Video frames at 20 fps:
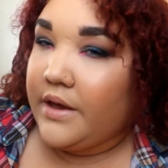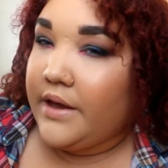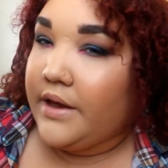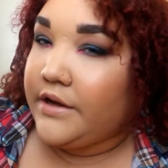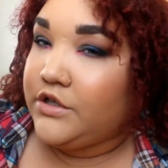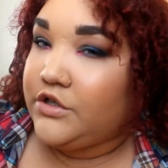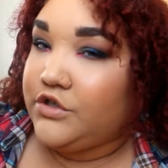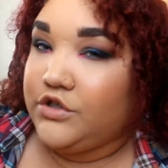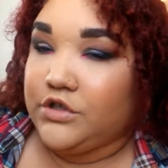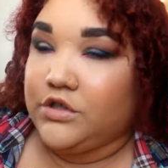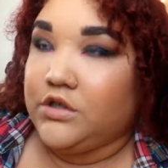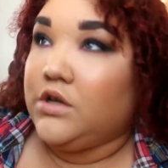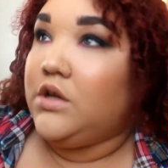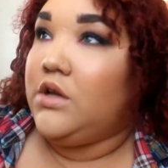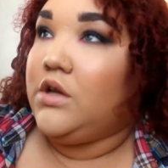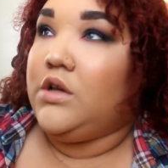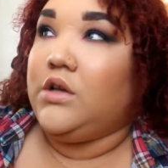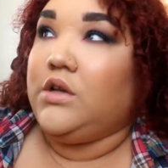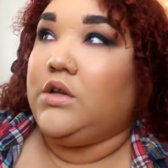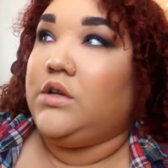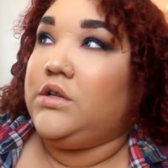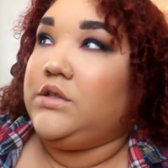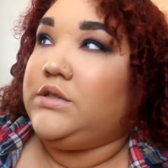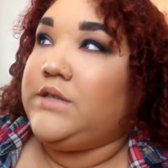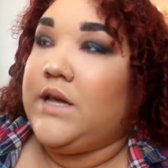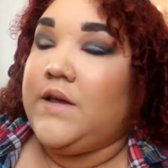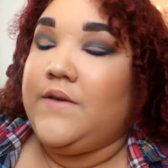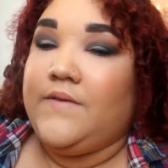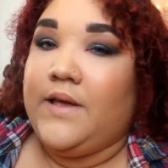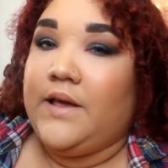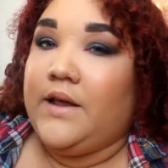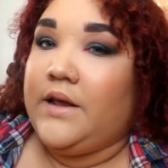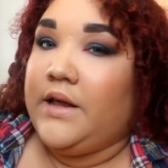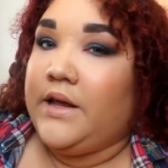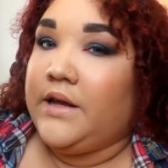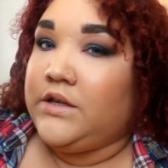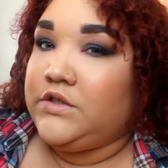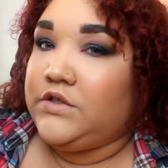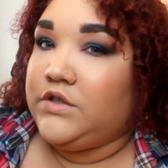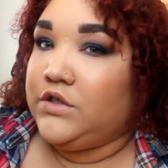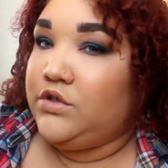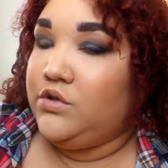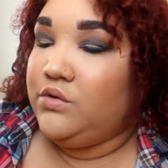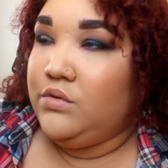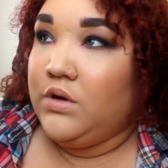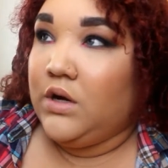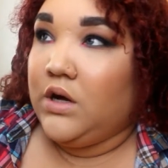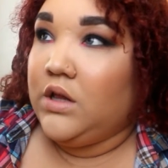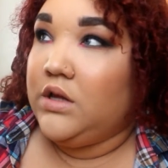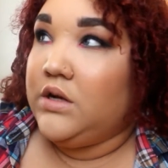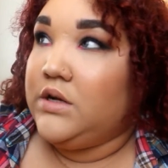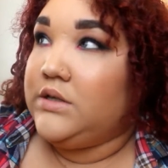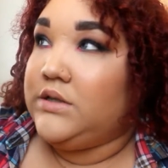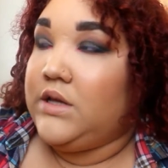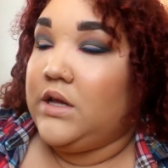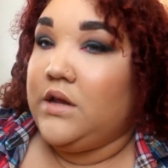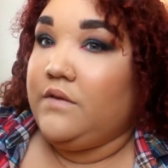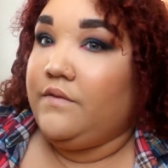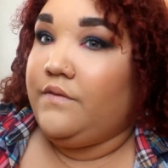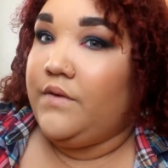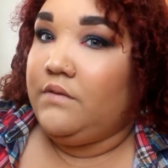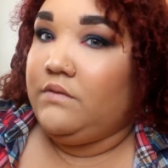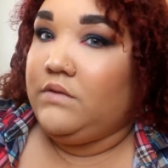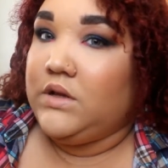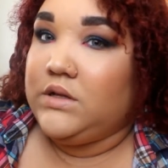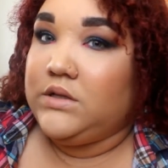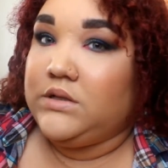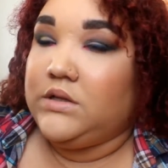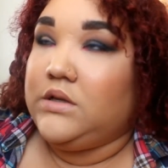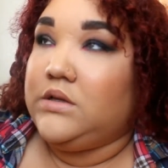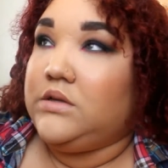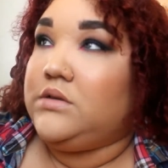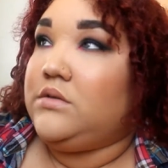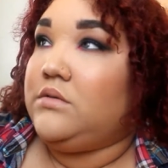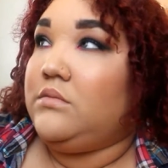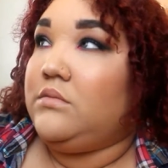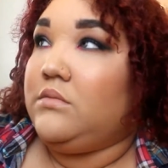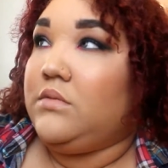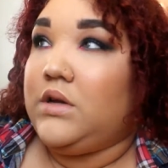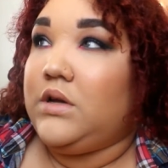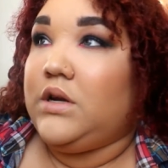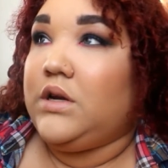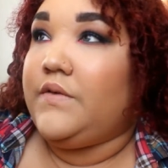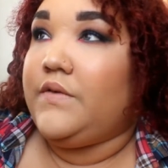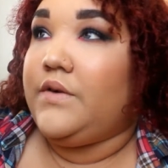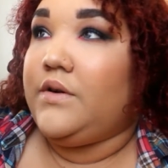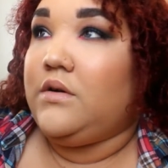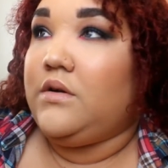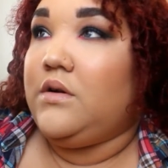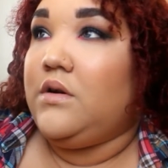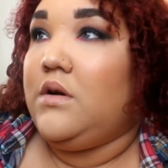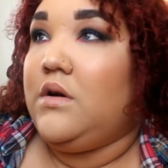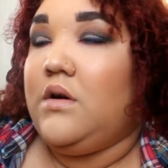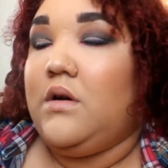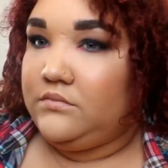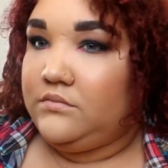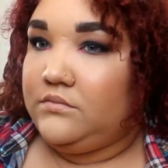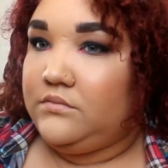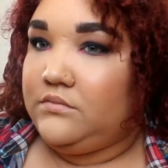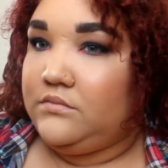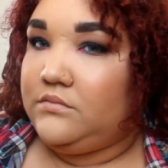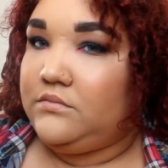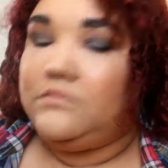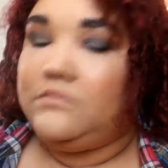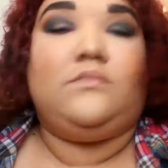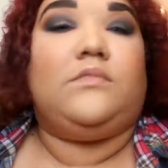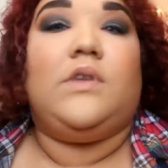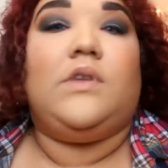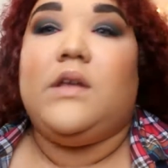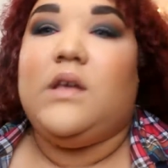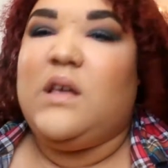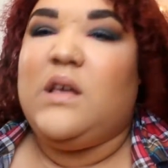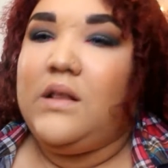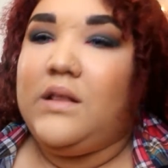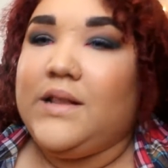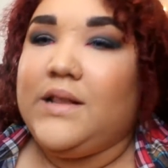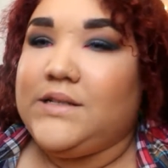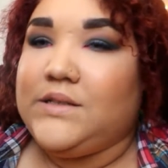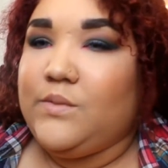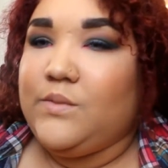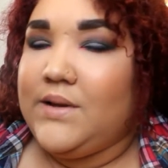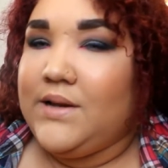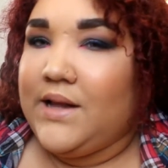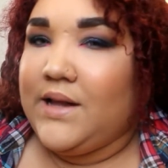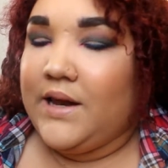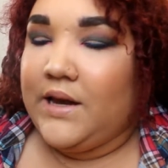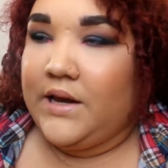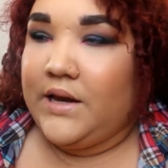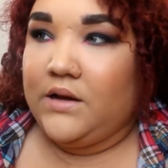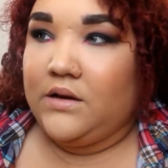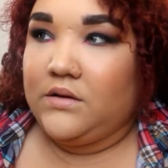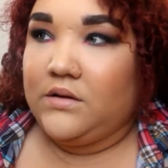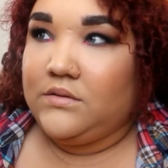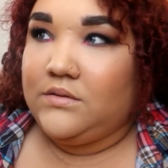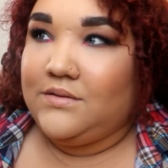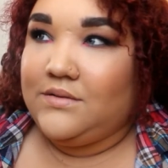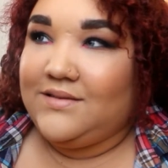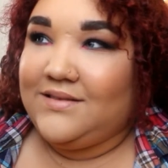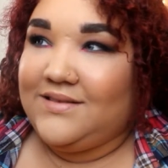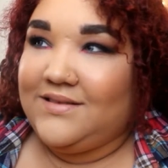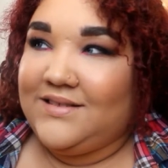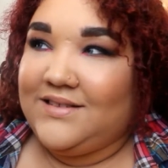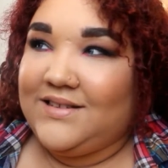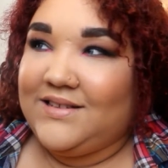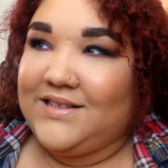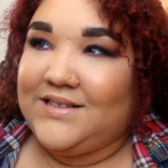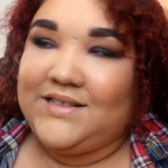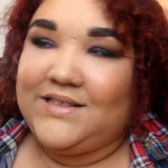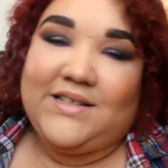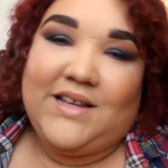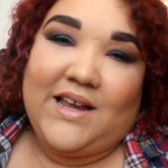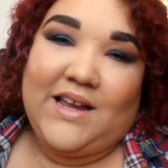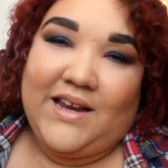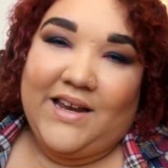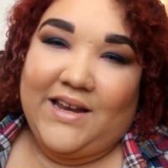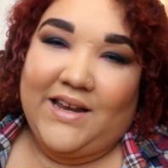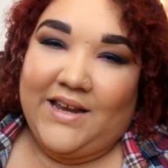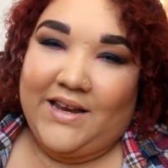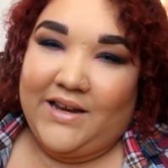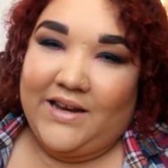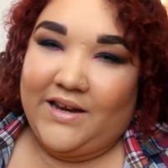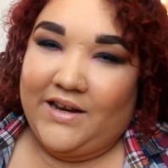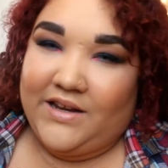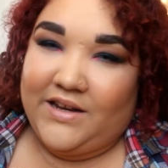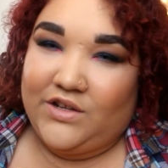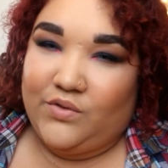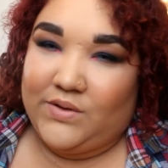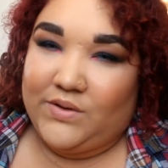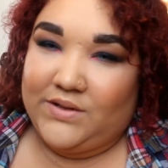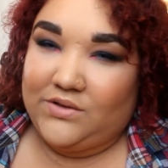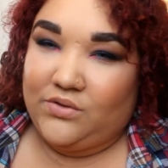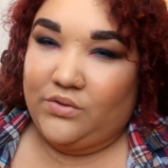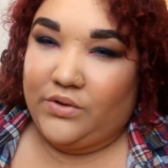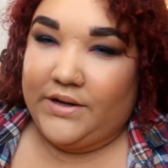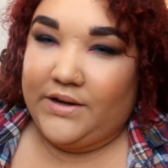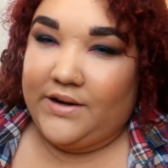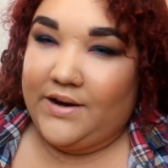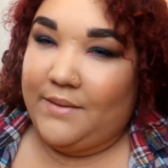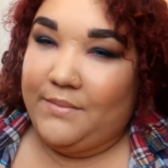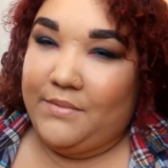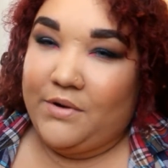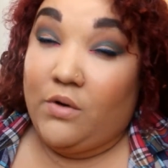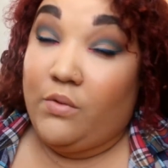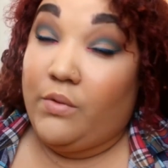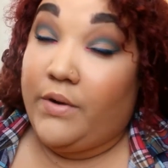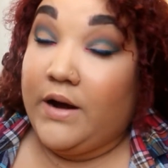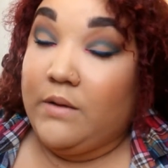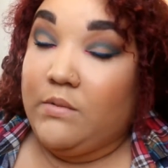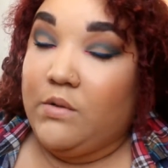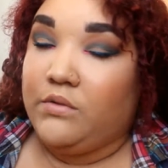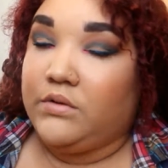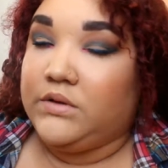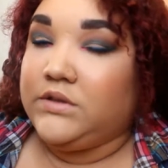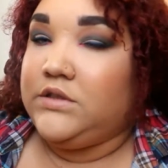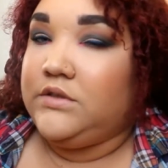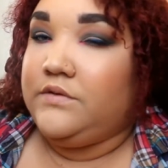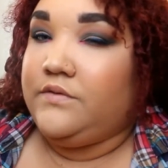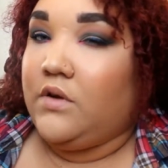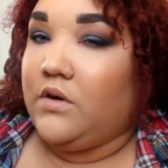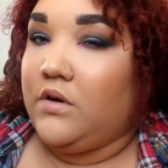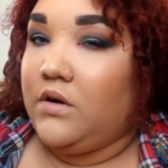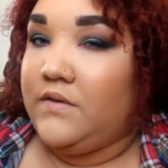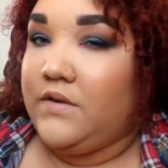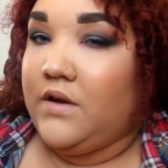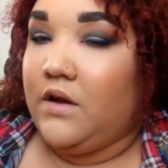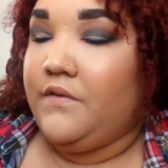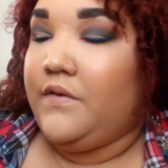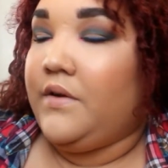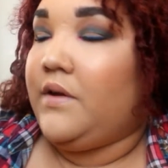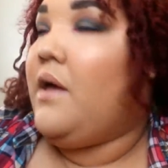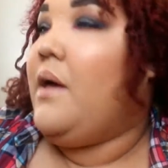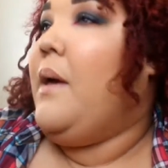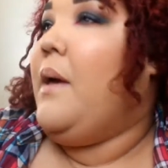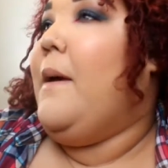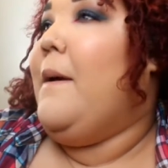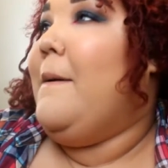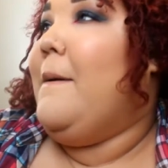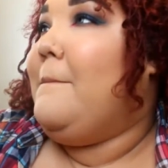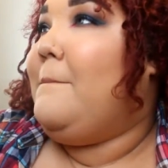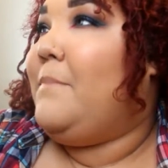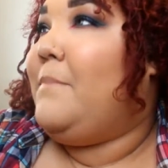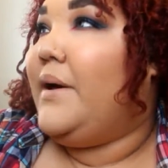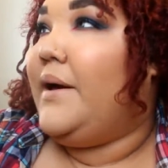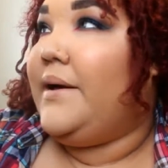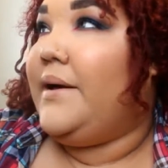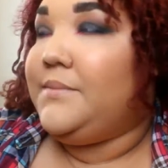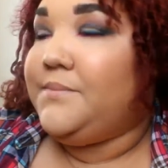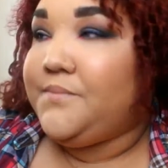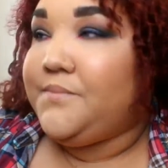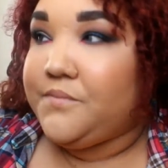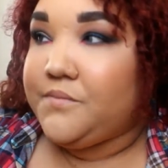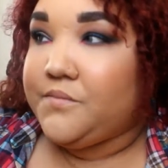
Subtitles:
extra, save that extra $2.50, whatever. This one lady, this is kind of getting into a story time. Don't worry, I won't go too far off topic. But